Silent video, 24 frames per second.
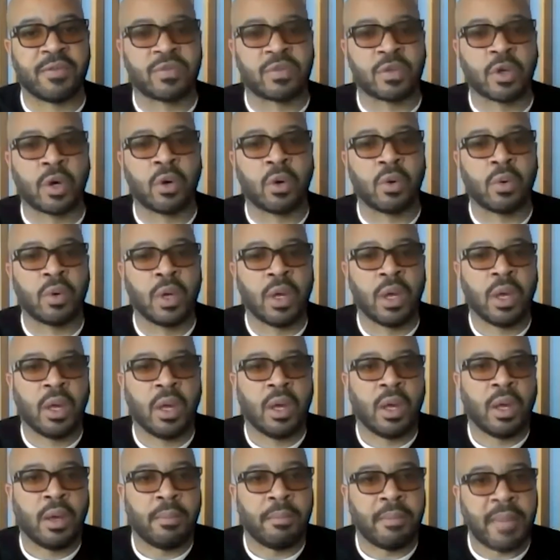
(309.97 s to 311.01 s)
So
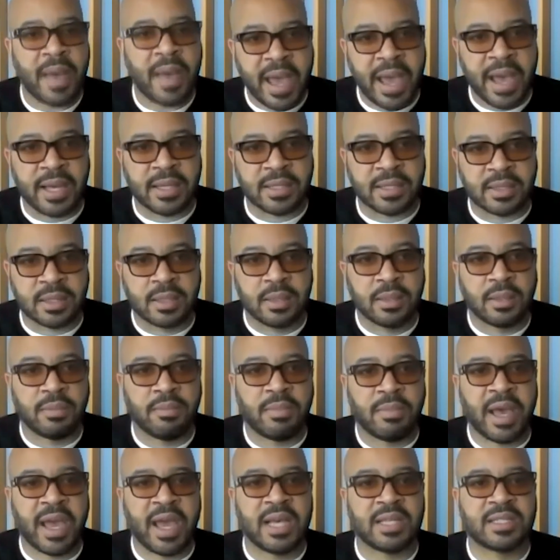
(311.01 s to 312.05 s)
masks
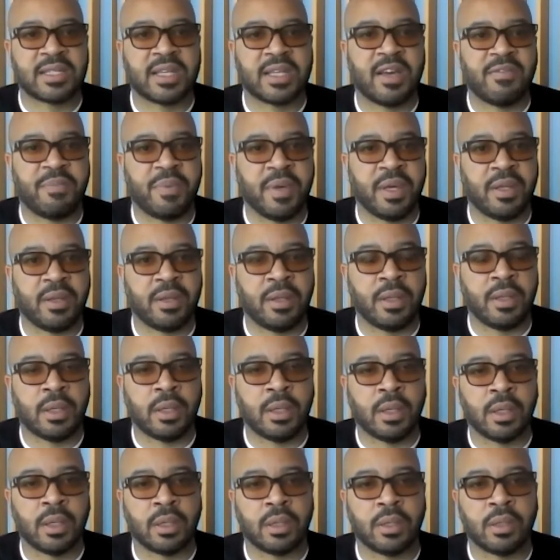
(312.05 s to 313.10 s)
have been
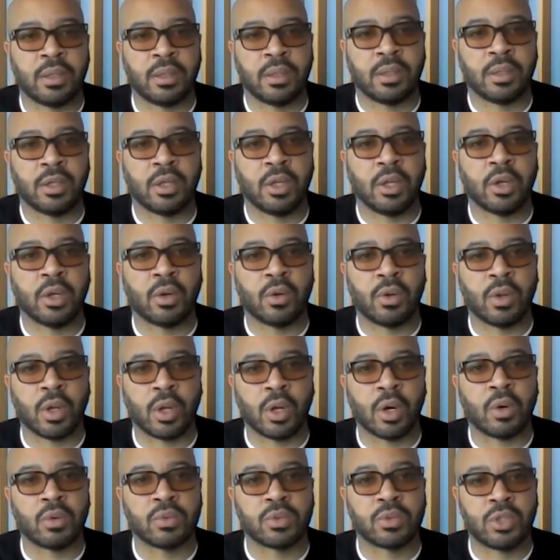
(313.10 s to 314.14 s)
the
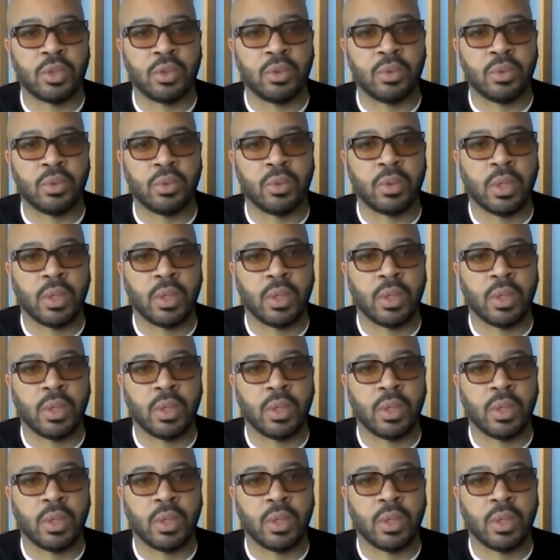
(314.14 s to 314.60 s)
go-to